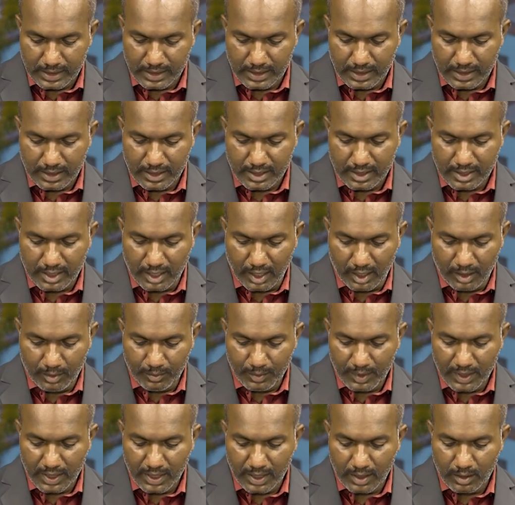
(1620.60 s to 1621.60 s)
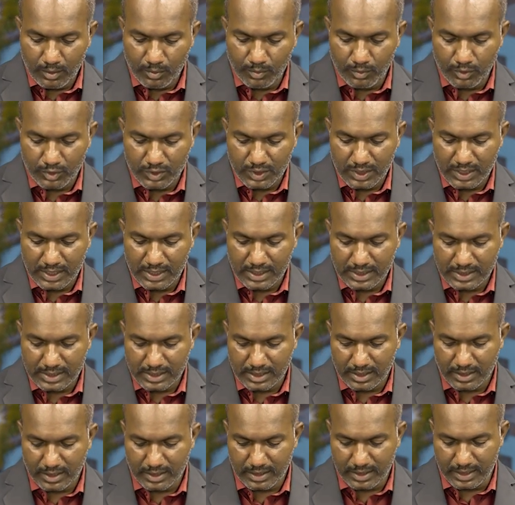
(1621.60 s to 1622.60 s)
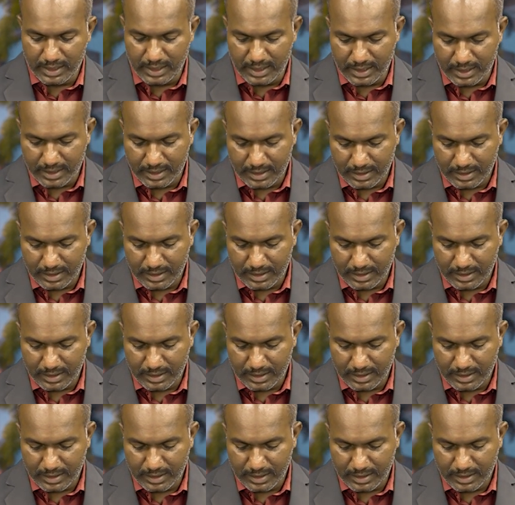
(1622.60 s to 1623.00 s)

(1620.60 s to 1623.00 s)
Here terminal bushings are there.